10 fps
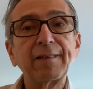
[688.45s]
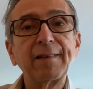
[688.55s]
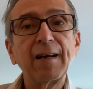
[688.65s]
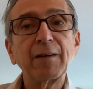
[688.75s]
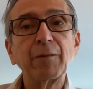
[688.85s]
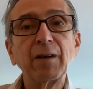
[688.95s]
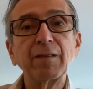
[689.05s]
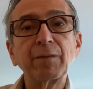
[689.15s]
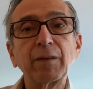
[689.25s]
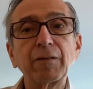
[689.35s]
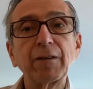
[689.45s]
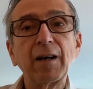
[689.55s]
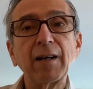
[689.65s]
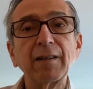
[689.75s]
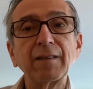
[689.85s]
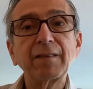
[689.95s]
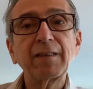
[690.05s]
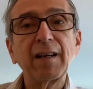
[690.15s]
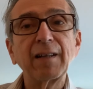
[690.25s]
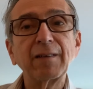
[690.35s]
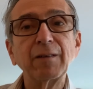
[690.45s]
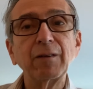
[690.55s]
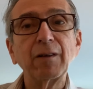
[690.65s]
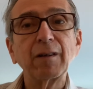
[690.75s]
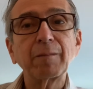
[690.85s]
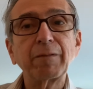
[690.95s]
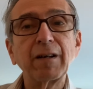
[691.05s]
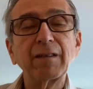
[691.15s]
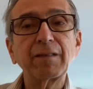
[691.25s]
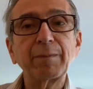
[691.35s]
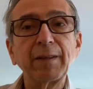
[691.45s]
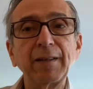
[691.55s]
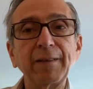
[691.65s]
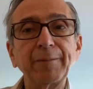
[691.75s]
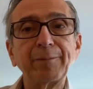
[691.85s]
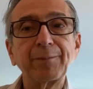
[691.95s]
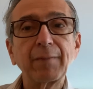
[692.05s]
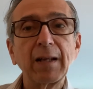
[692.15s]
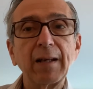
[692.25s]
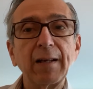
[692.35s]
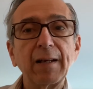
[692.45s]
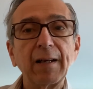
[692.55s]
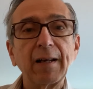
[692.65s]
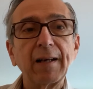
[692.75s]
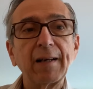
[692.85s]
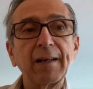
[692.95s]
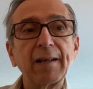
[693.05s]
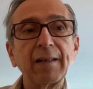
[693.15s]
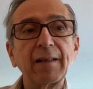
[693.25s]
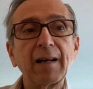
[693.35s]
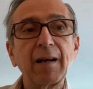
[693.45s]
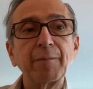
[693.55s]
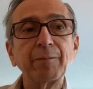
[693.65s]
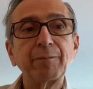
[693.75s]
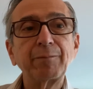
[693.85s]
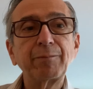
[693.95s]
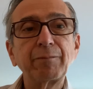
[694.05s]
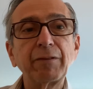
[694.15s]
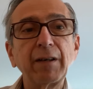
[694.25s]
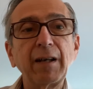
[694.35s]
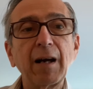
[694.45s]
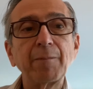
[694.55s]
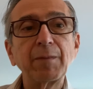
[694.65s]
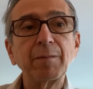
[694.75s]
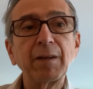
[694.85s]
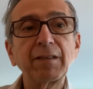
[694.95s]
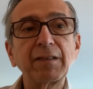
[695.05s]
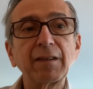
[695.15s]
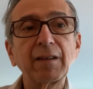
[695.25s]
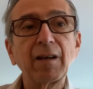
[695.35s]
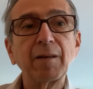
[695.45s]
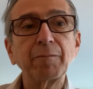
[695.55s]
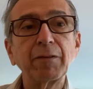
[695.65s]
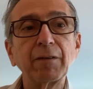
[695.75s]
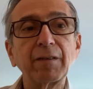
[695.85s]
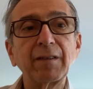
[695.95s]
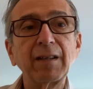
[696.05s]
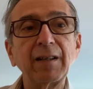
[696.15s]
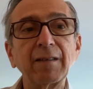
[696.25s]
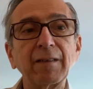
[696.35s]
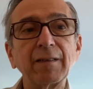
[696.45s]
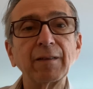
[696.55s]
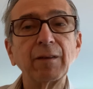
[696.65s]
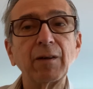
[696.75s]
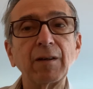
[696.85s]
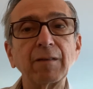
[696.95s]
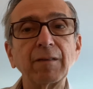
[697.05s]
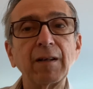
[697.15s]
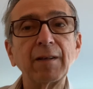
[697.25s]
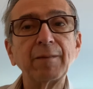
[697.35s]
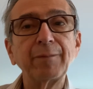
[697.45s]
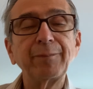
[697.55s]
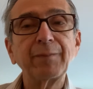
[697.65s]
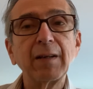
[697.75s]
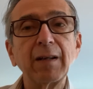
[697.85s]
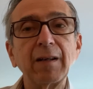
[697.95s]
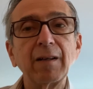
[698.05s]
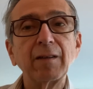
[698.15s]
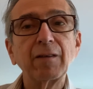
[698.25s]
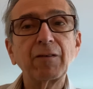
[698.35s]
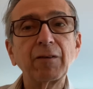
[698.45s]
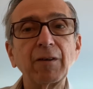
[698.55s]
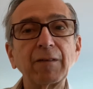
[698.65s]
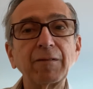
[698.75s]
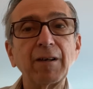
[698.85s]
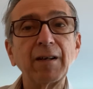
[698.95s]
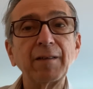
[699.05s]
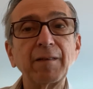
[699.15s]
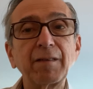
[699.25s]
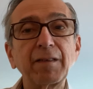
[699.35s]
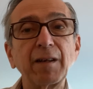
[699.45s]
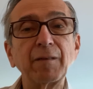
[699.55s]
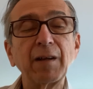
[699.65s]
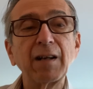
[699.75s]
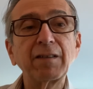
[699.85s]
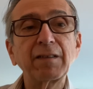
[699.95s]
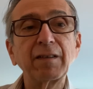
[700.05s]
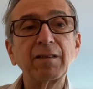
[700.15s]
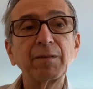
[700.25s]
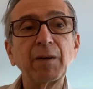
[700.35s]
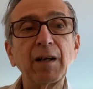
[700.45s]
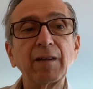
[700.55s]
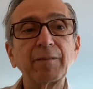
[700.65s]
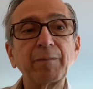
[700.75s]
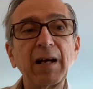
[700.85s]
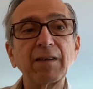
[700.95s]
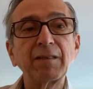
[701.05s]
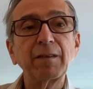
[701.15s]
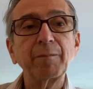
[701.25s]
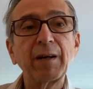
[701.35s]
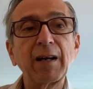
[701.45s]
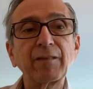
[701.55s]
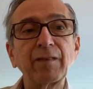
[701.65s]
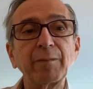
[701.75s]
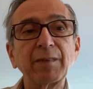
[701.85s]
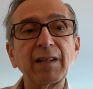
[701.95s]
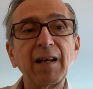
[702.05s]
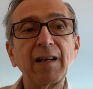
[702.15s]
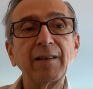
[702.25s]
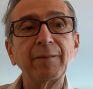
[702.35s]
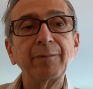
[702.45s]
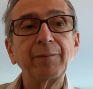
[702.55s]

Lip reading: They're the ones with trials at New York Presby. And I'm pretty optimistic on Prothena in the long run. In the short run, it's done nicely as well, bouncing back from 10.